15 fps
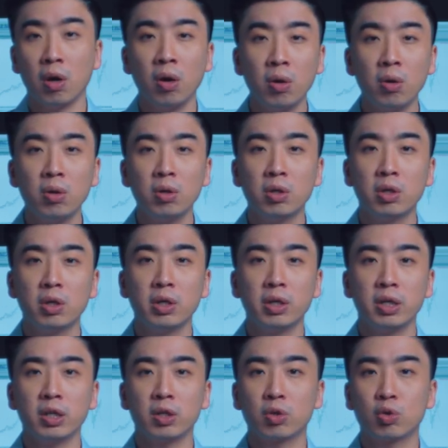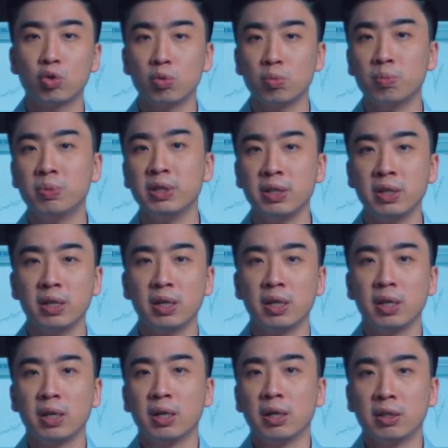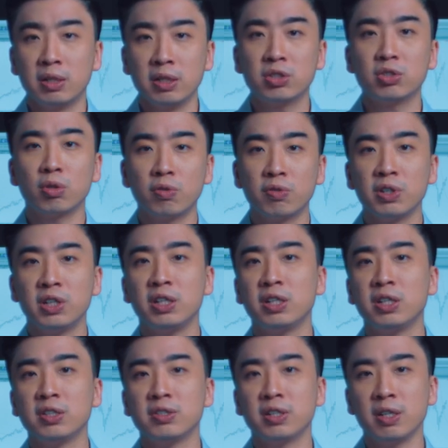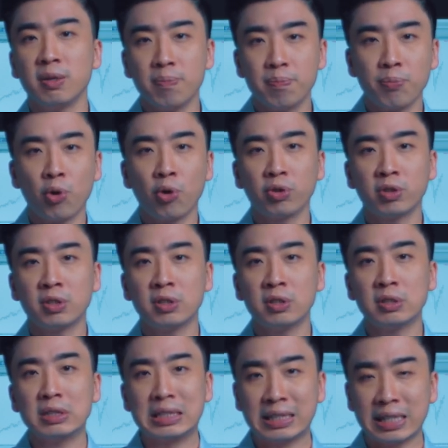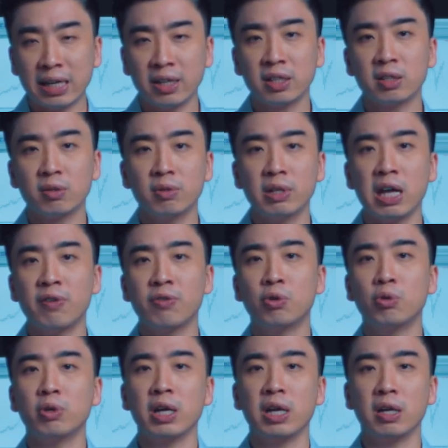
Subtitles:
Or it could be, this over here is an important technical level,